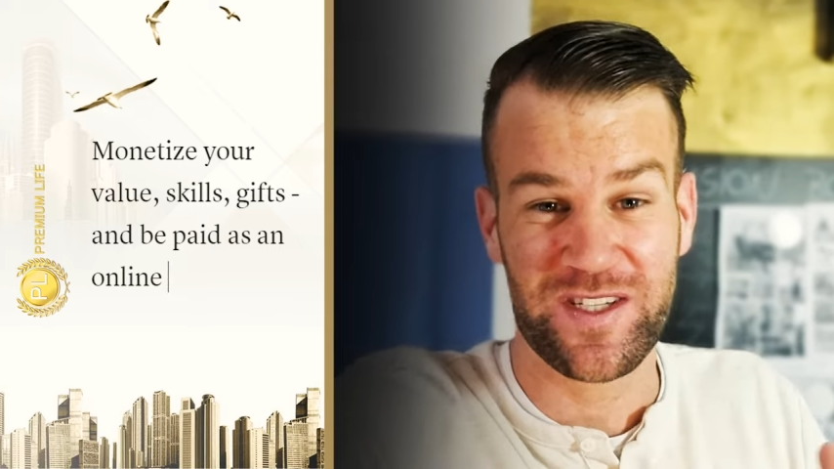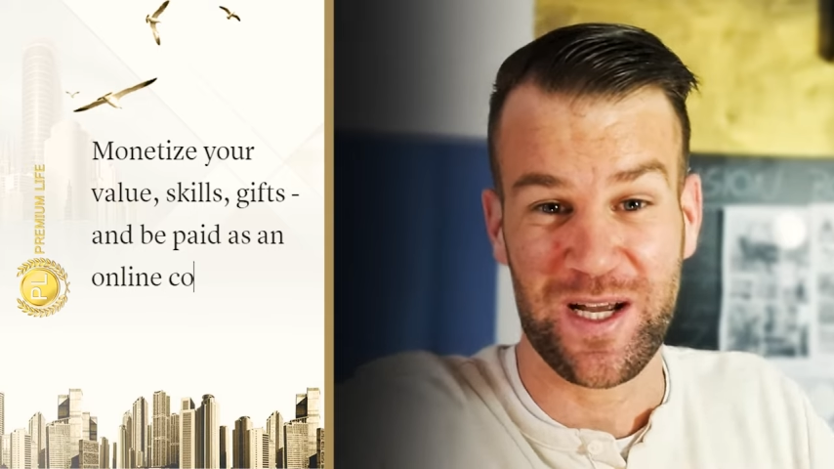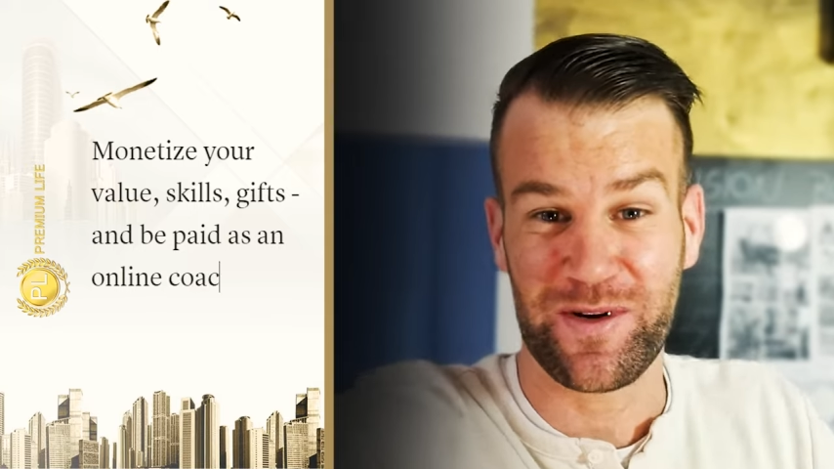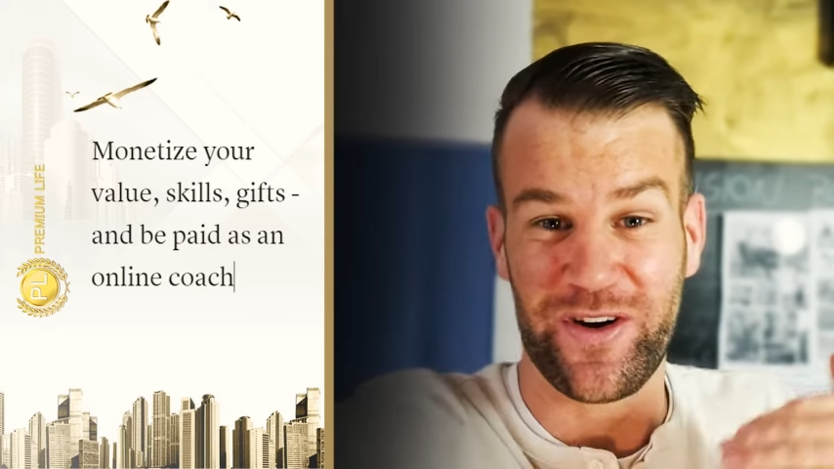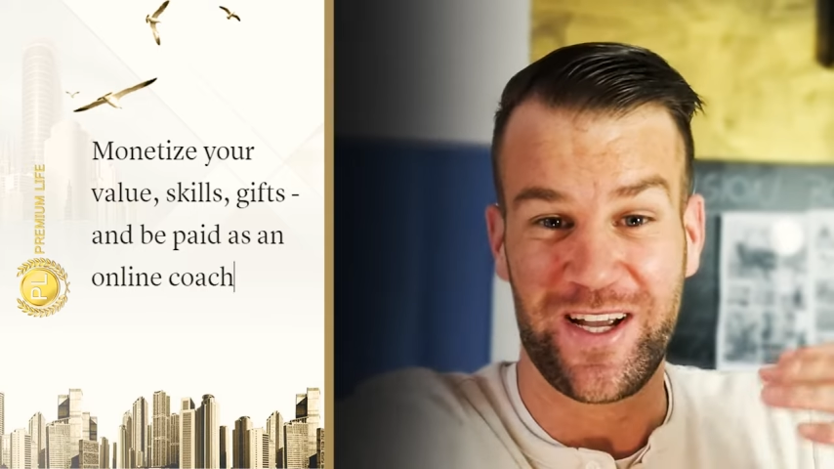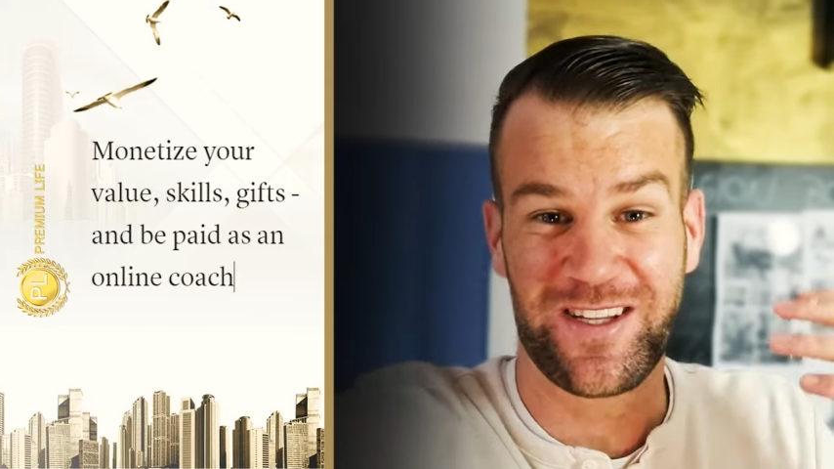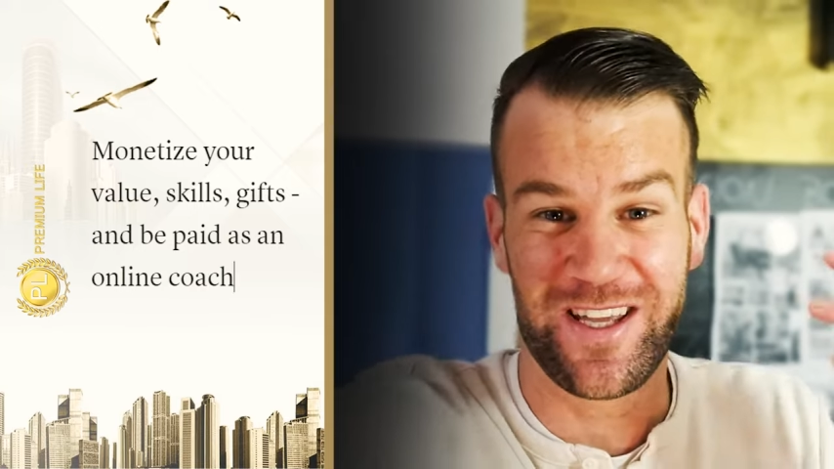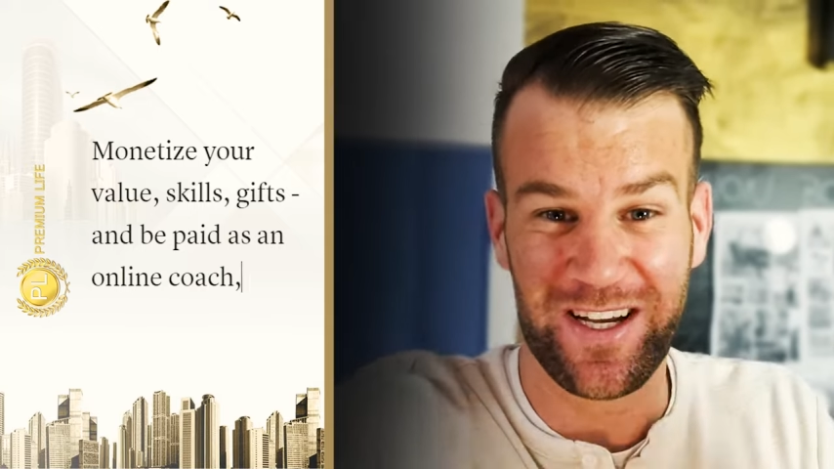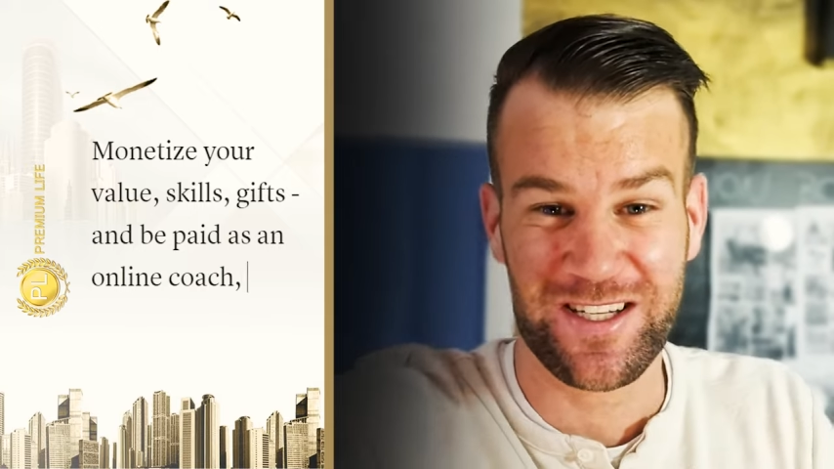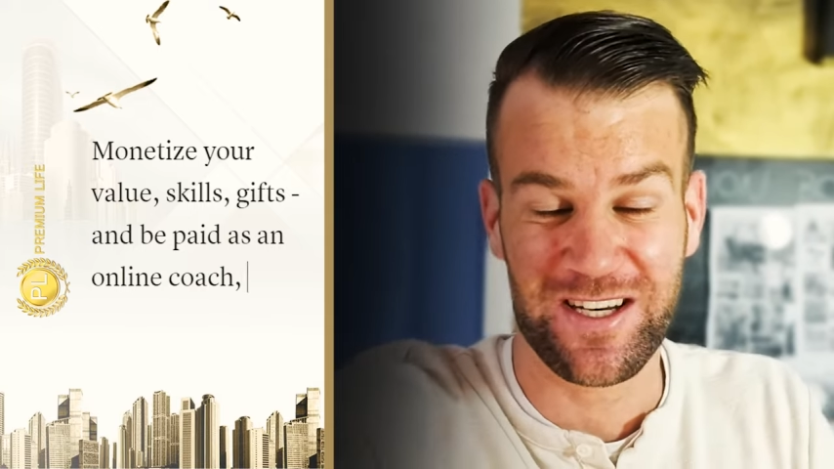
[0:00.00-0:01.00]
some great
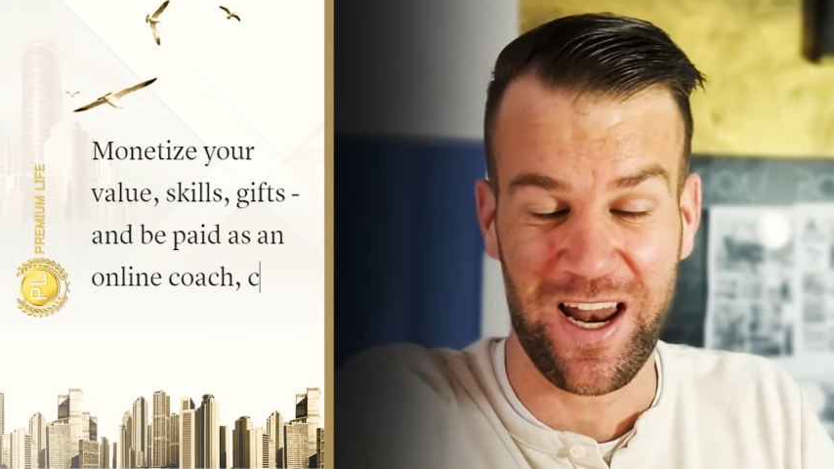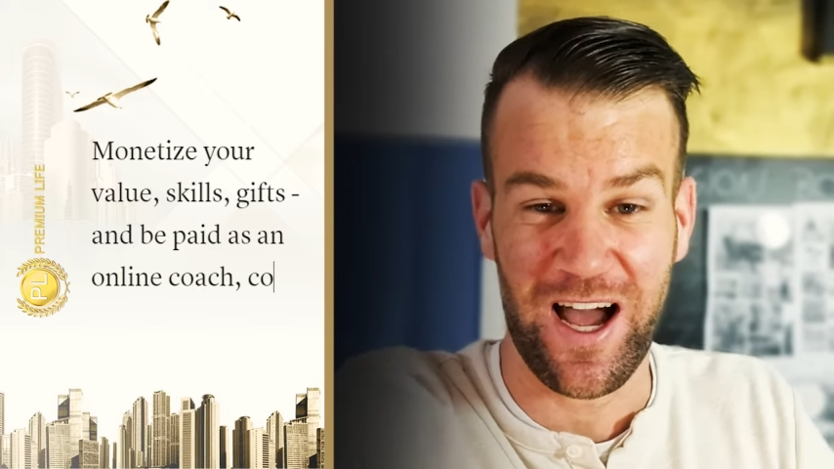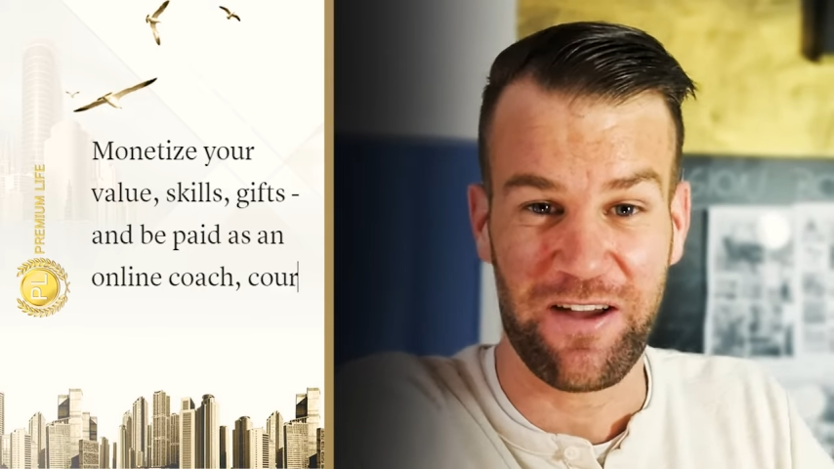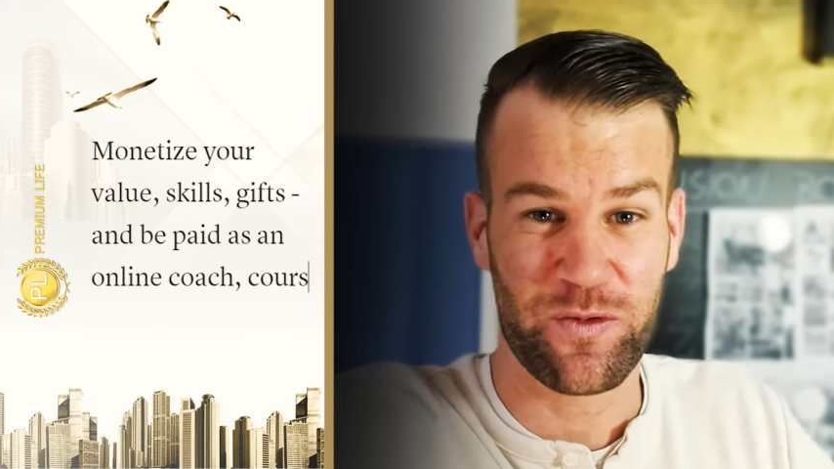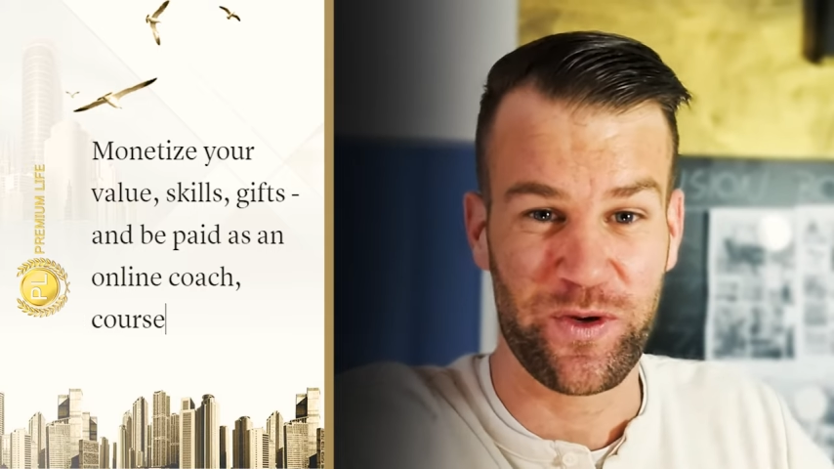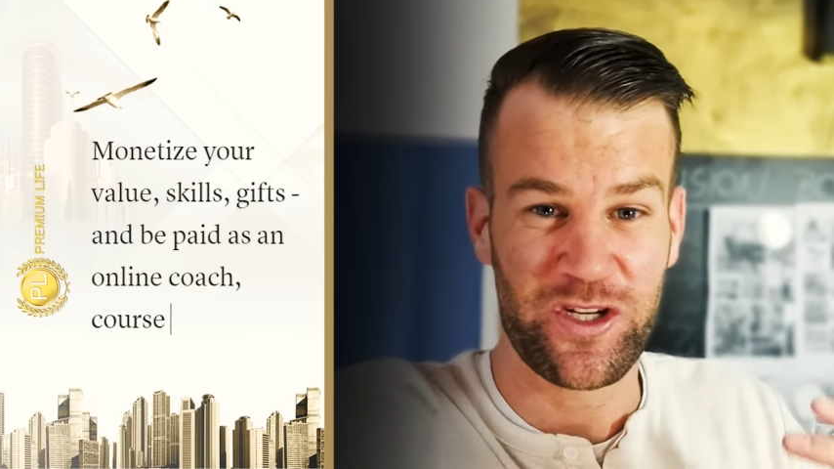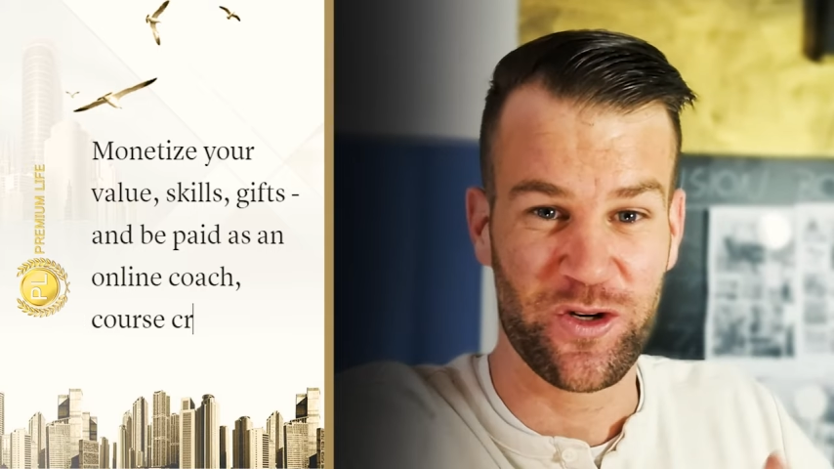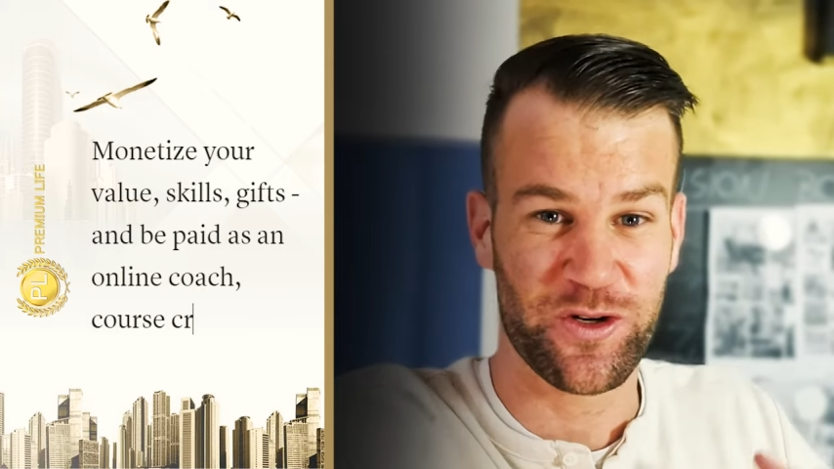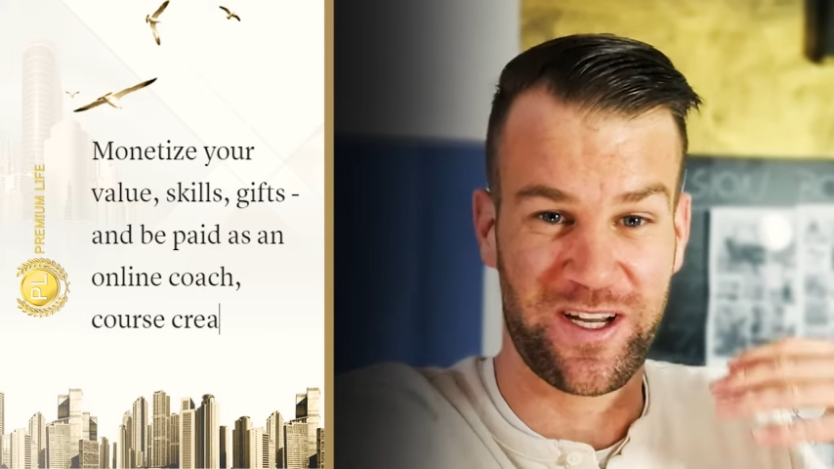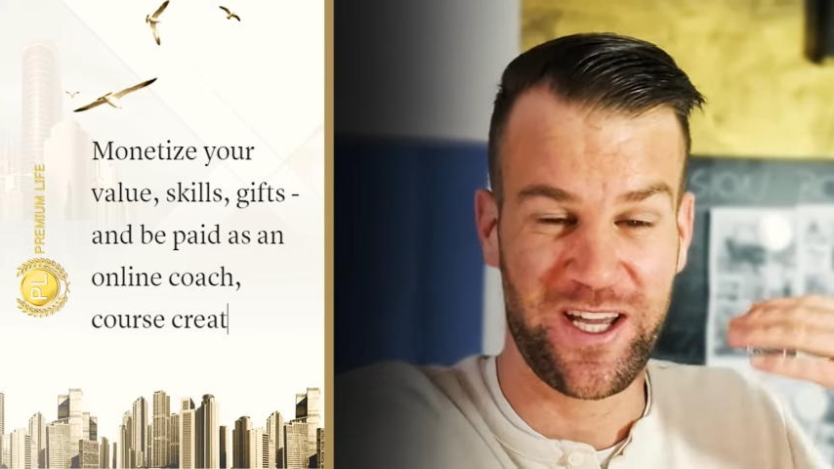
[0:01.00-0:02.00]
things in life with
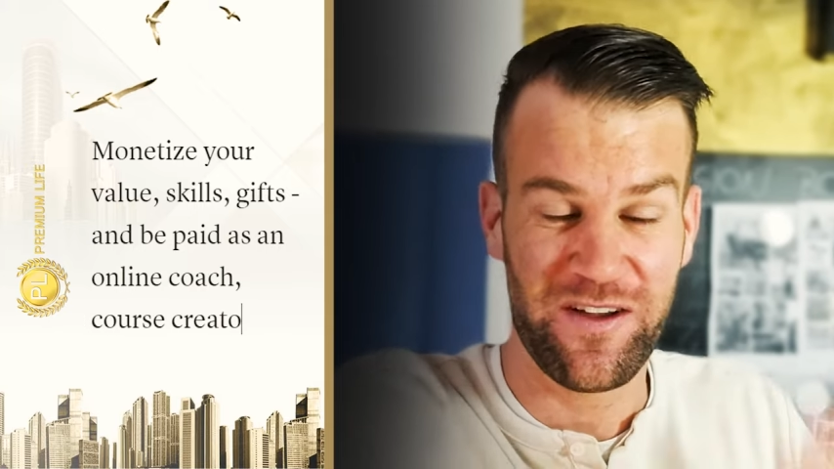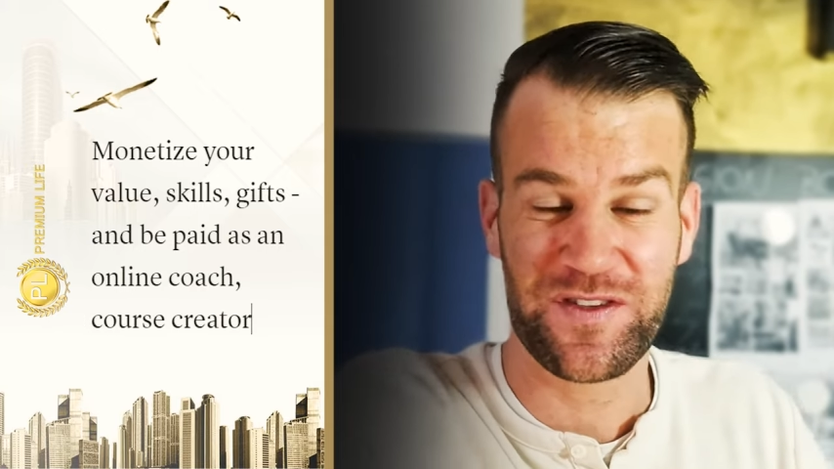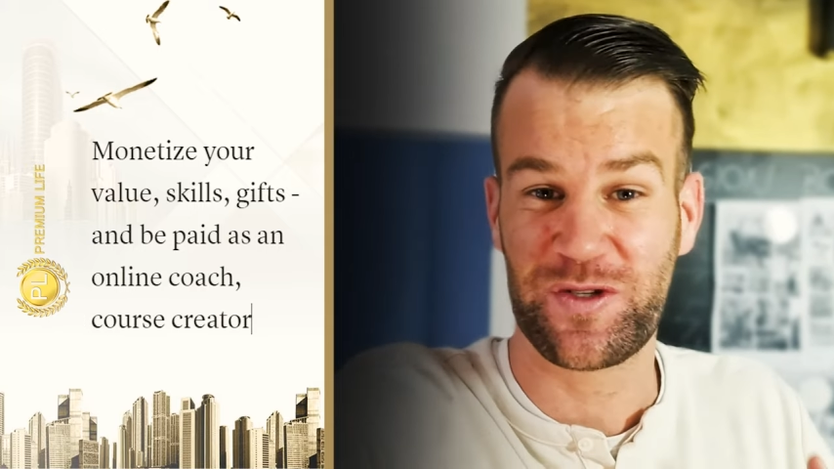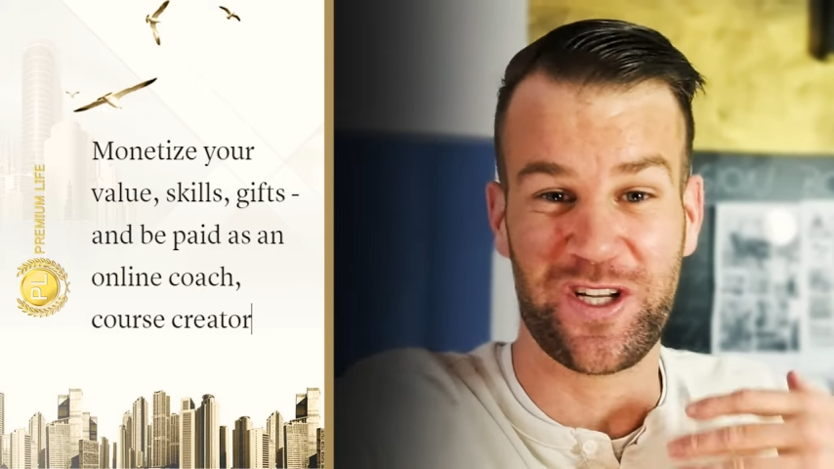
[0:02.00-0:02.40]
your gifts,